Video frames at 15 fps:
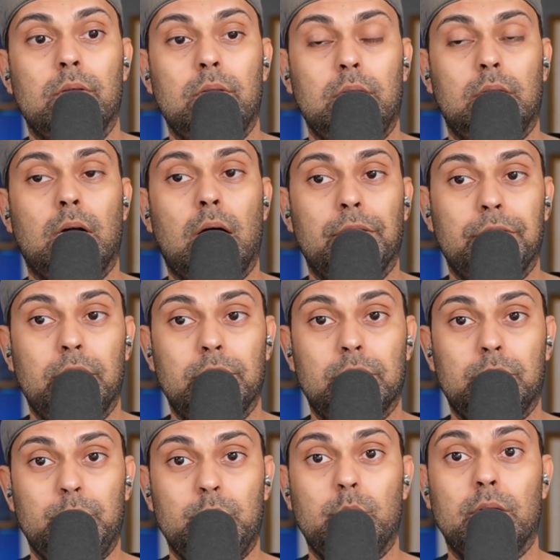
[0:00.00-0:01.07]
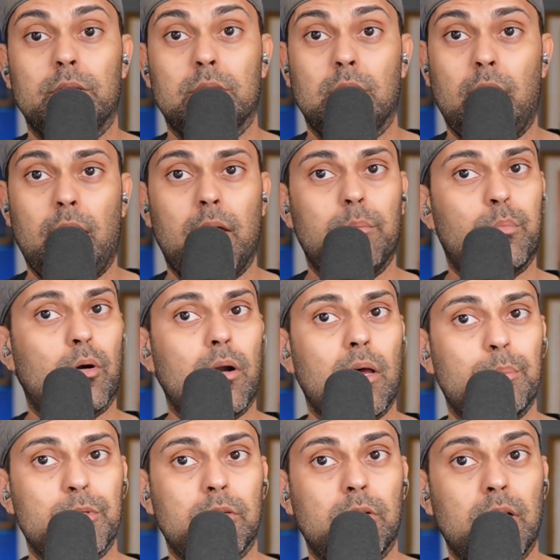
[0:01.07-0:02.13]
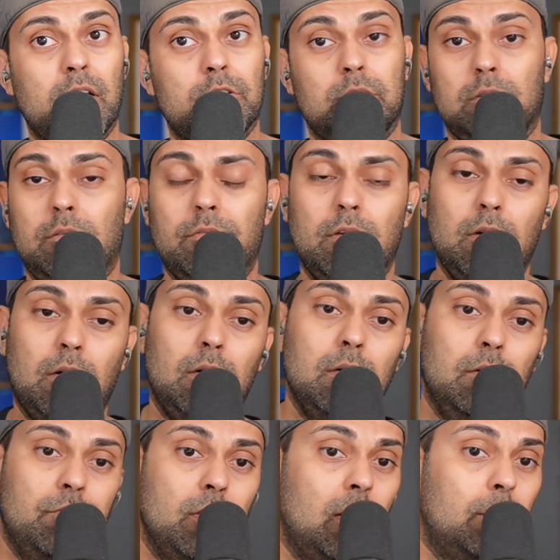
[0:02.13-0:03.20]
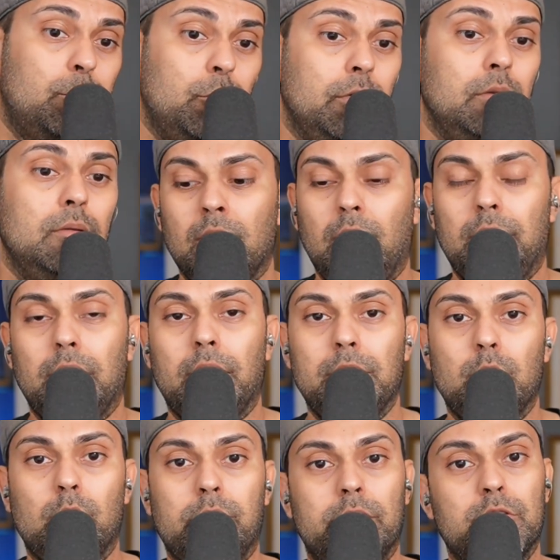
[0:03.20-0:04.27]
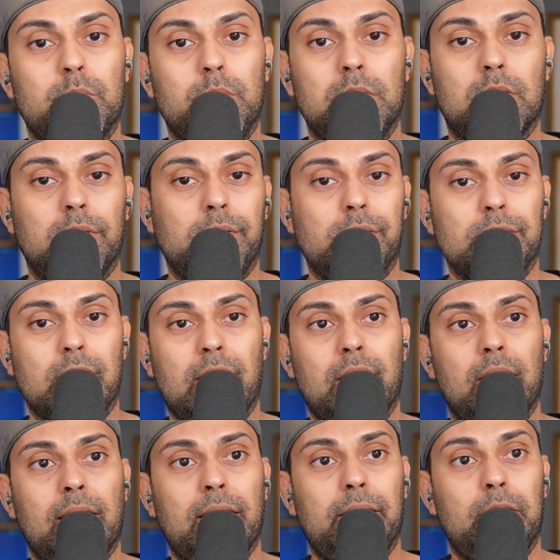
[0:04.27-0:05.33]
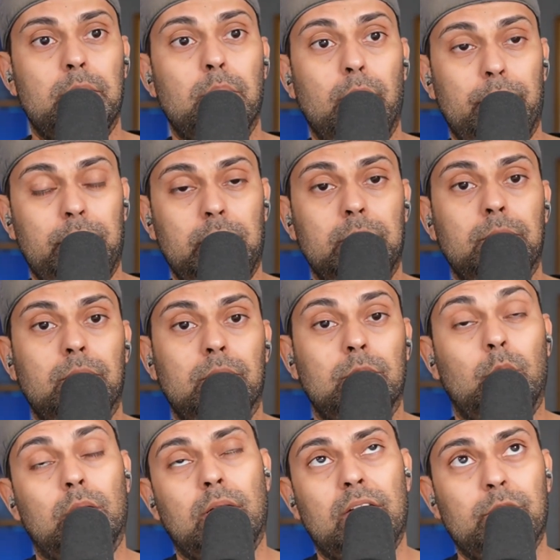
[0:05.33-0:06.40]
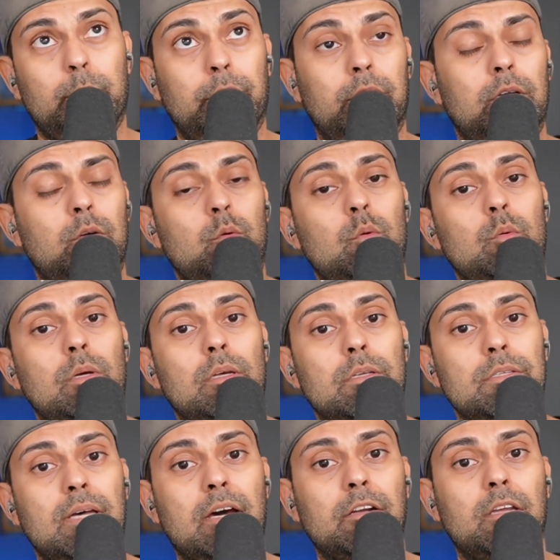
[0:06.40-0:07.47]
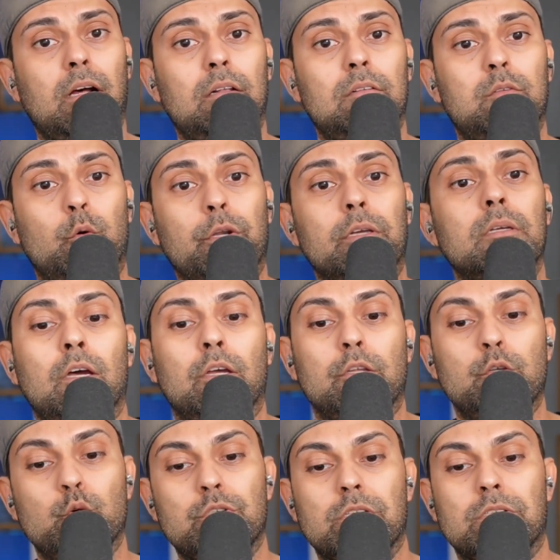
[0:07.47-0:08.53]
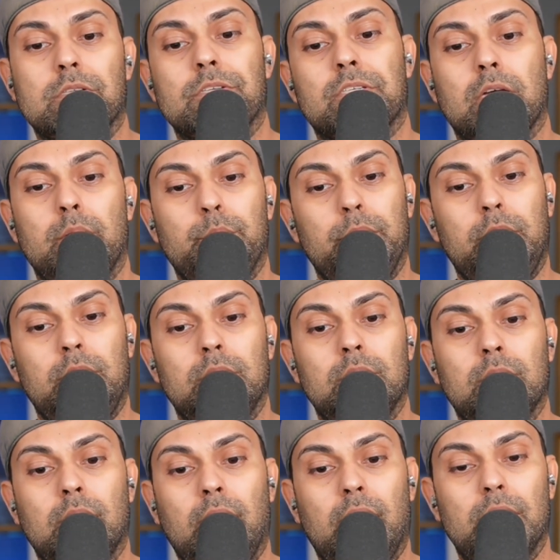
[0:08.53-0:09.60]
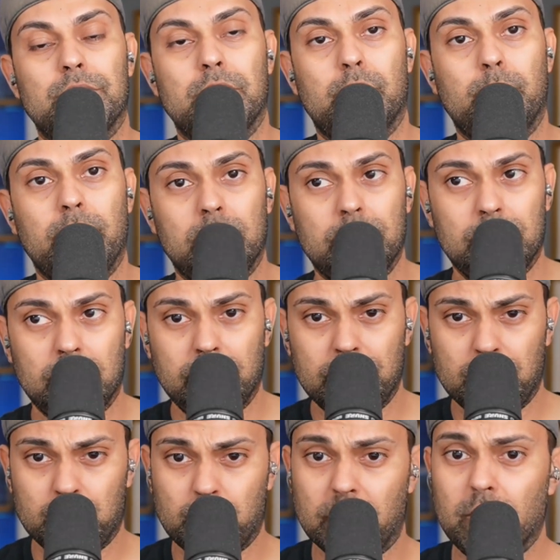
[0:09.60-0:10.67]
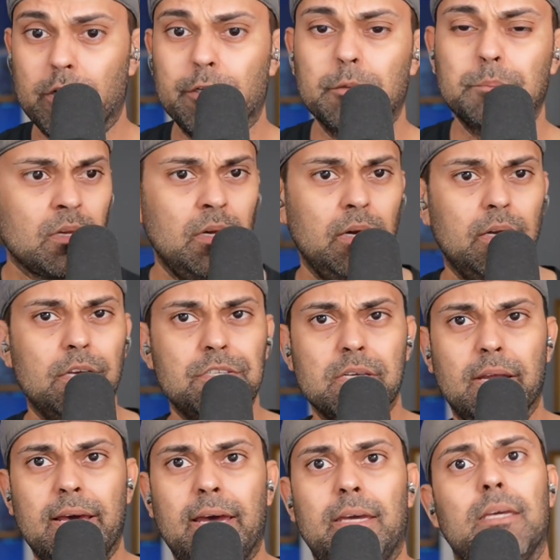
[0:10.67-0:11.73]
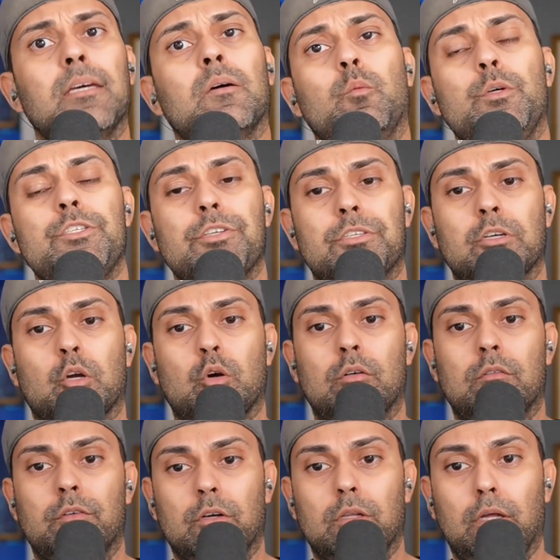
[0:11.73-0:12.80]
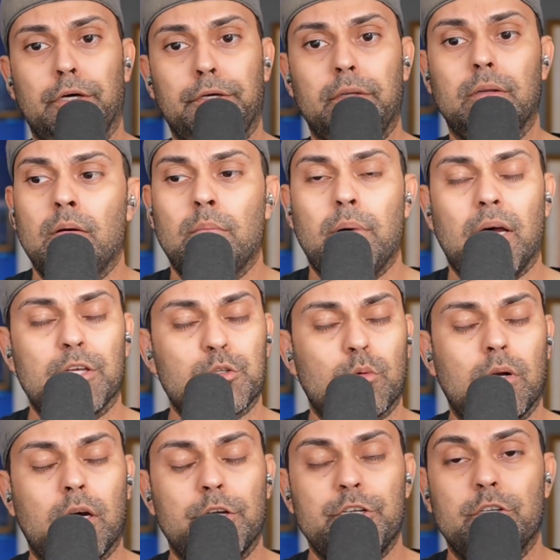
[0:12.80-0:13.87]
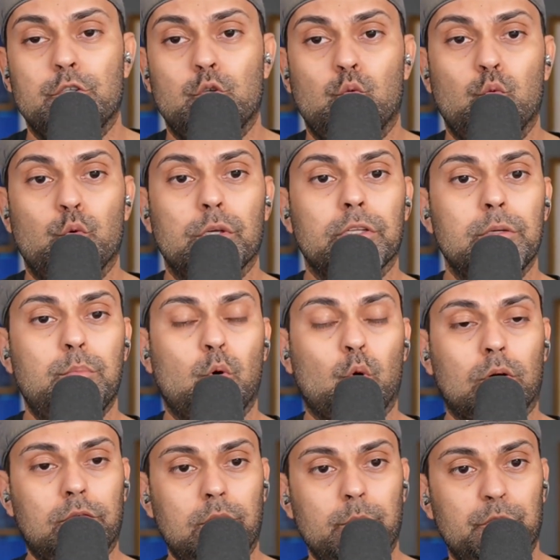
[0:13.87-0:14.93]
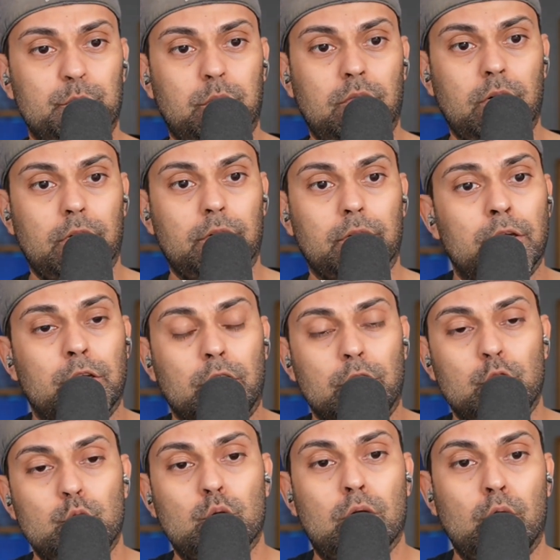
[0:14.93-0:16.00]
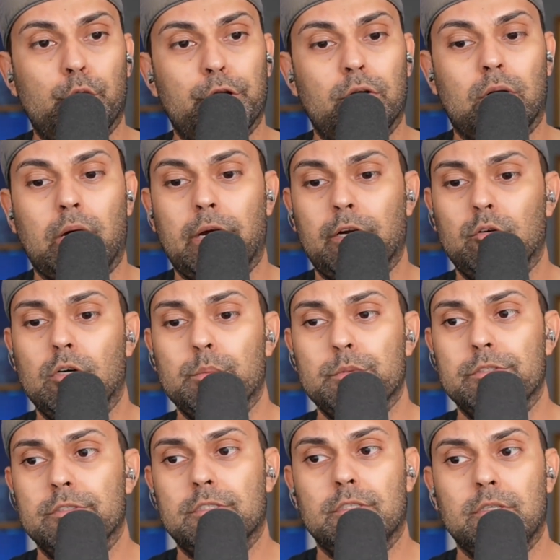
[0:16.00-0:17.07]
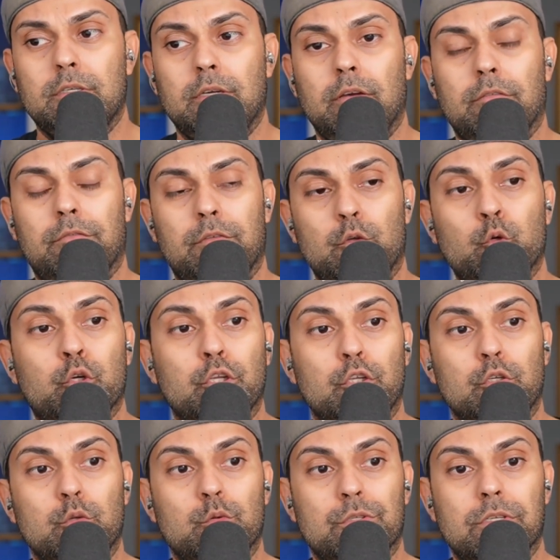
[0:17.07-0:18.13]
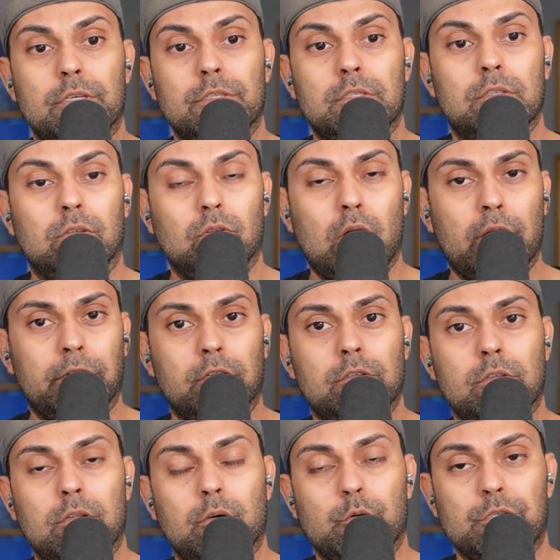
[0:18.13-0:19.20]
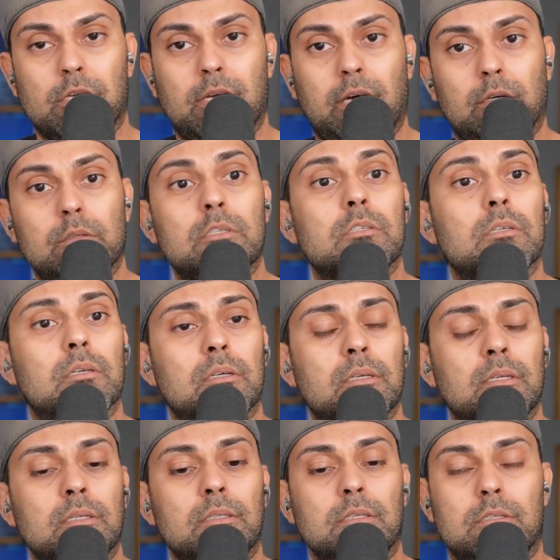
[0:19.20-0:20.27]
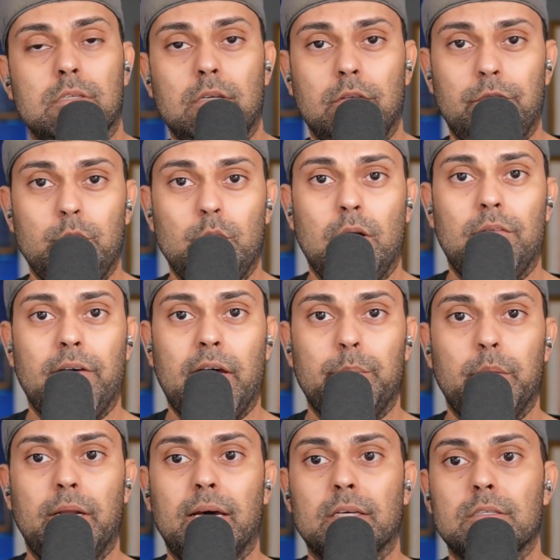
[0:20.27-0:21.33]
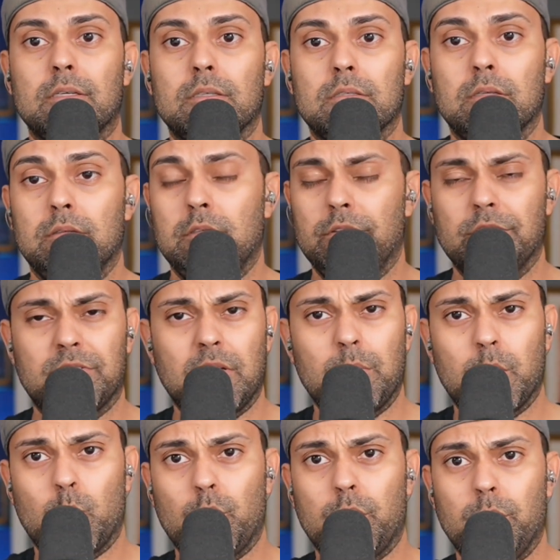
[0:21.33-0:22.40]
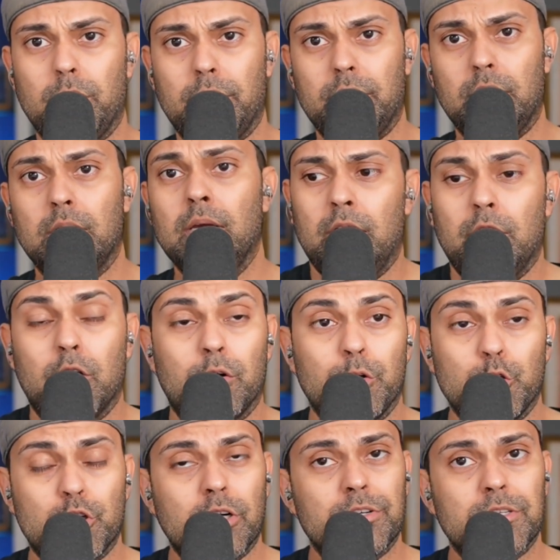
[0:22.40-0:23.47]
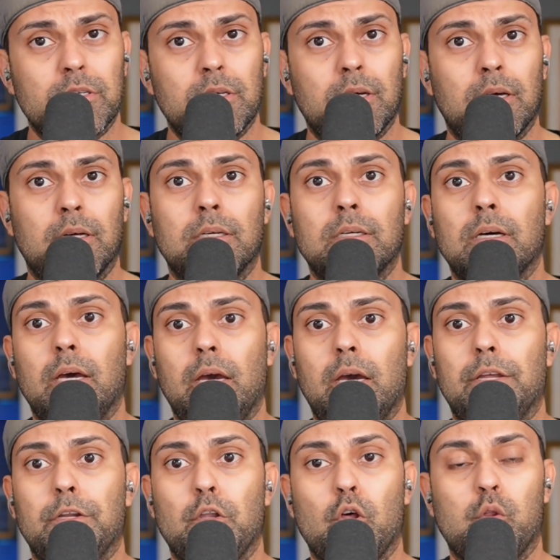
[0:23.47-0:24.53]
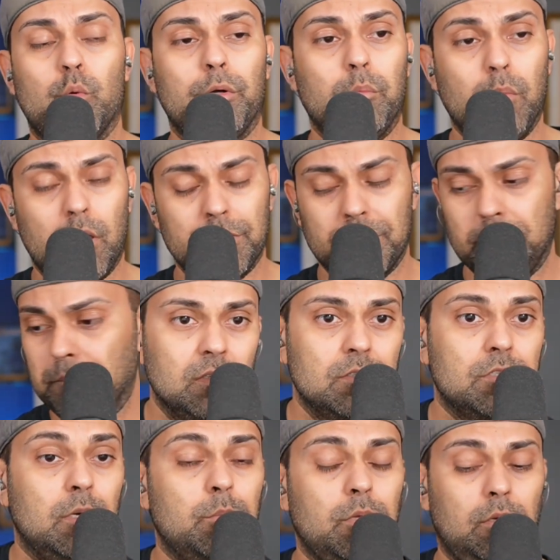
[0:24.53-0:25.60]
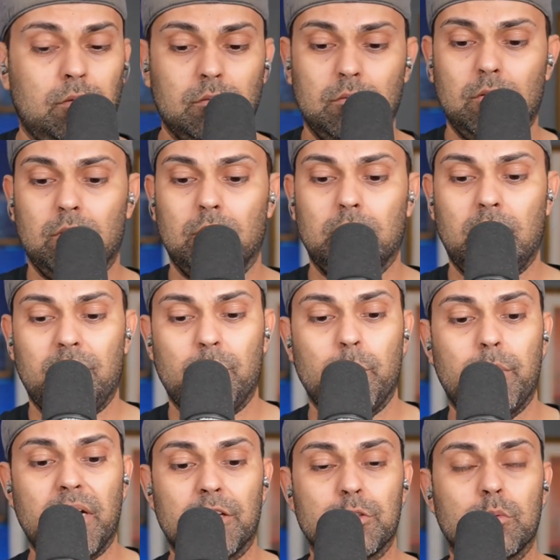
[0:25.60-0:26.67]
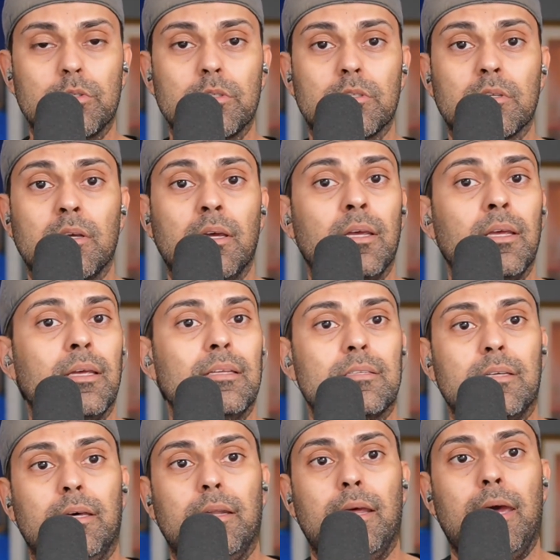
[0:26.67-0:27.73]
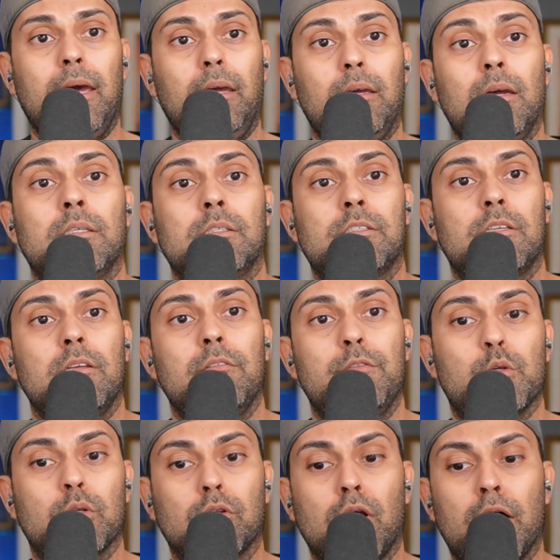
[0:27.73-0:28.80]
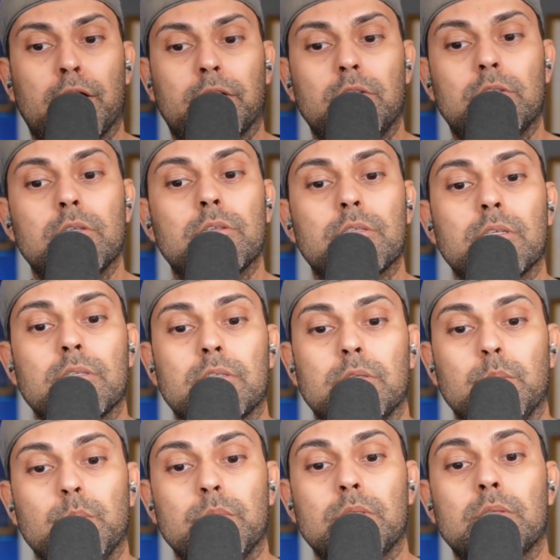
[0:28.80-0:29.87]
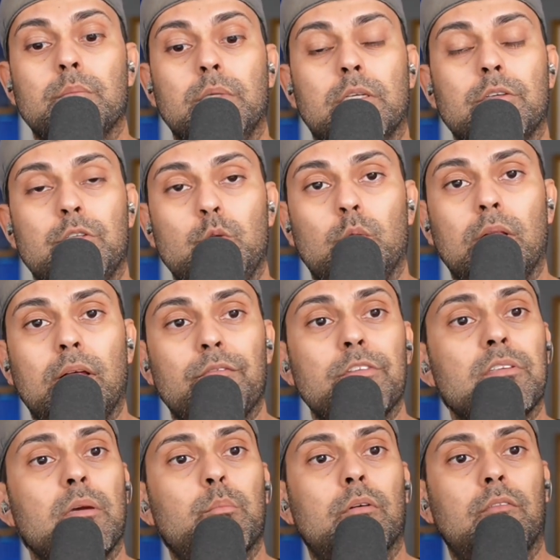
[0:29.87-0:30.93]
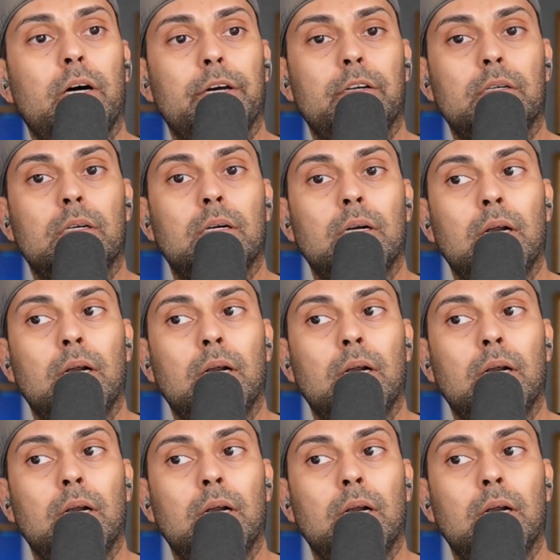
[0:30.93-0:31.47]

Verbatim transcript: the continental US and perhaps internationally if they operate. And I know this because I had a buddy, well, I have a buddy who is out in California, uses this company as their managed services provider. And I said, hey, we just took over a client. Password hygiene is really poor from this provider. Can you go to your higher ups and see if you can use this to log into those accounts to see if you have admin access? Did the same thing with a buddy here in New Jersey and another one in Boston. Same thing. Gave them the passwords, said, hey, see if you can log into your systems because you all have the same provider